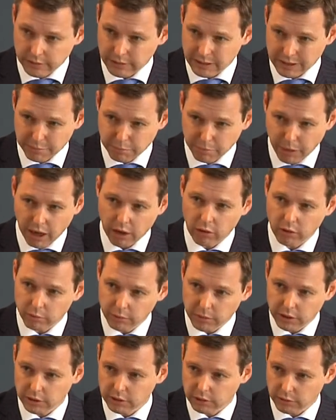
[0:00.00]
the
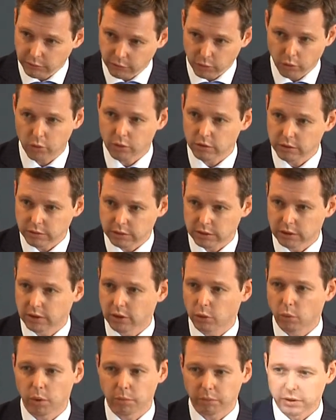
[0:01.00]
empowerment of girls and
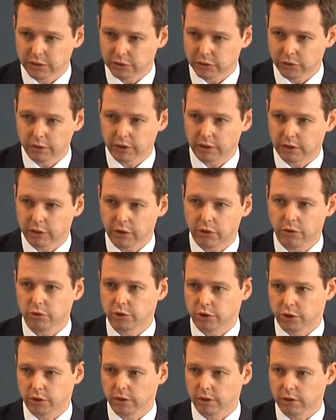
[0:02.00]
women is really
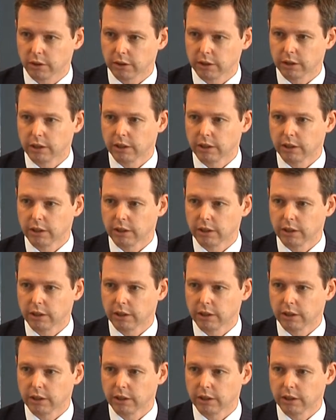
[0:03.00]
crucial.